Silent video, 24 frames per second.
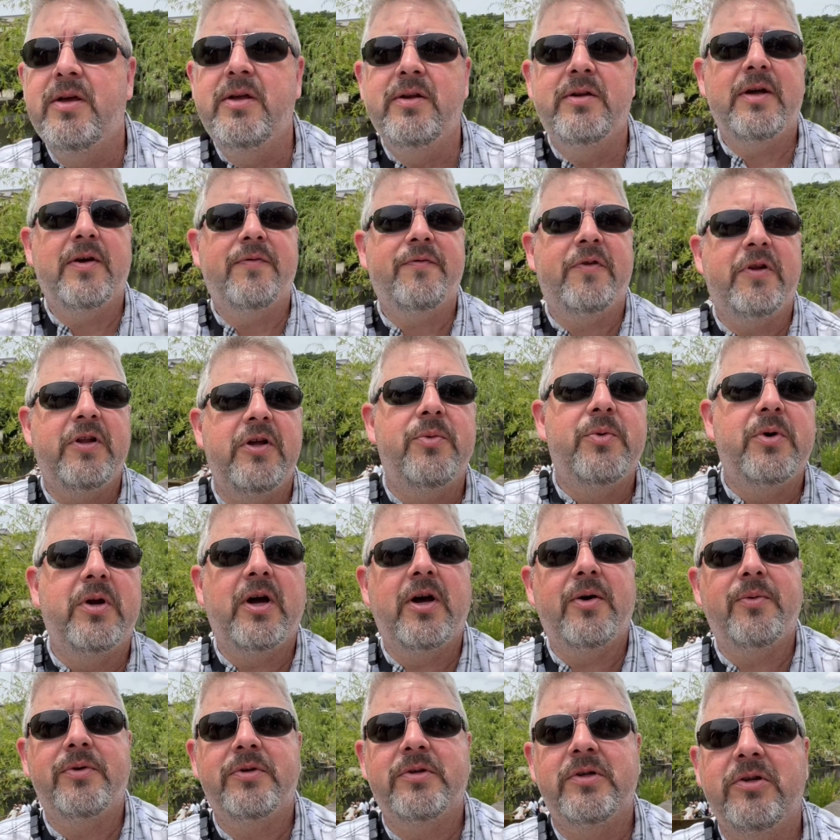definitely what
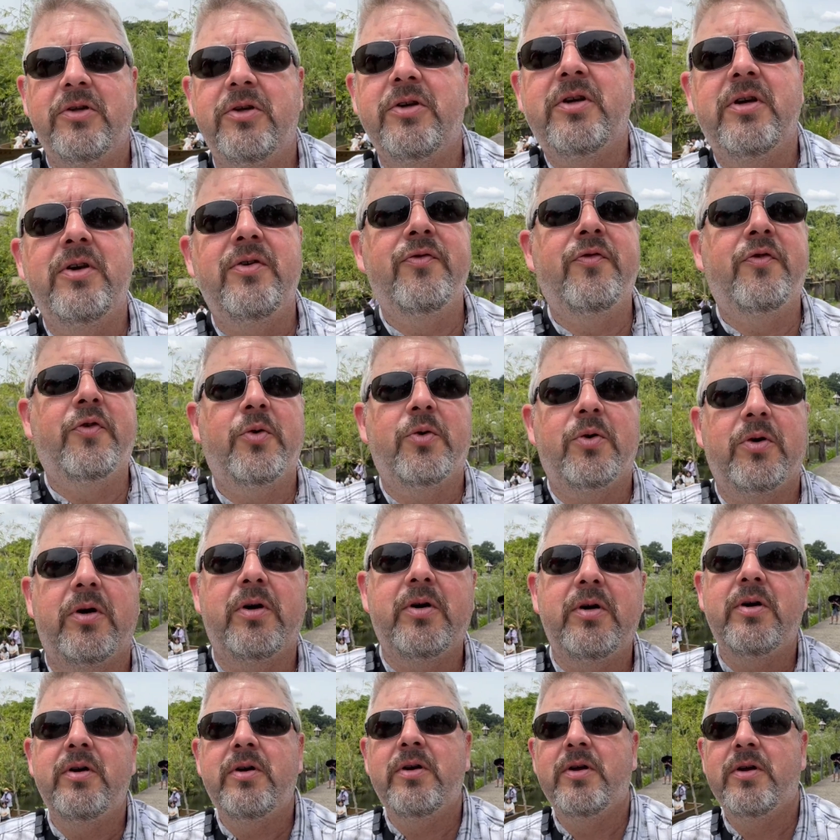I was looking
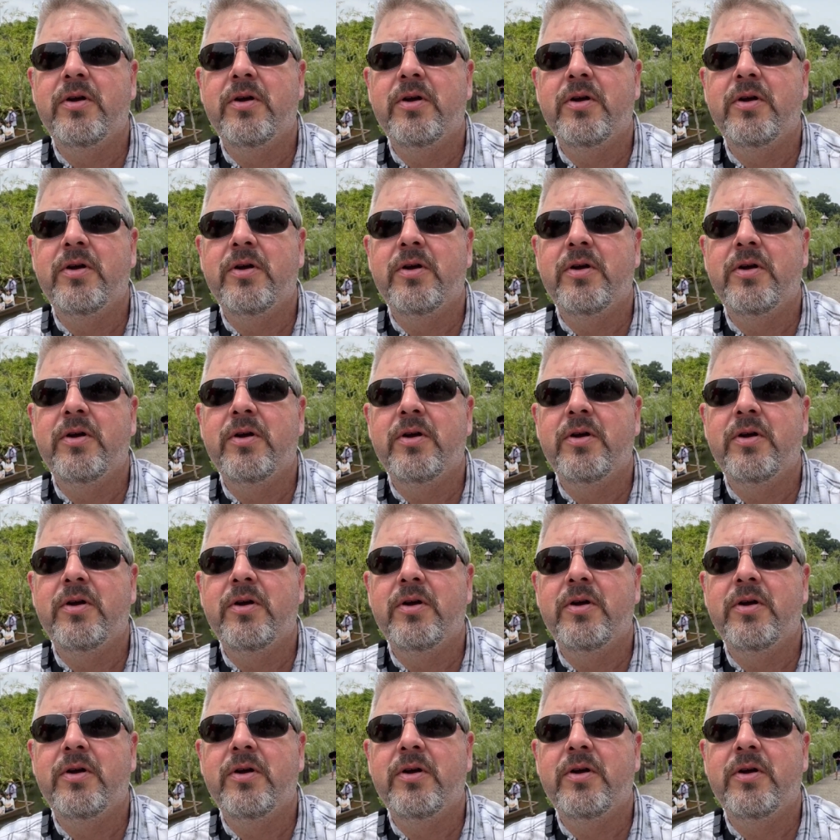for,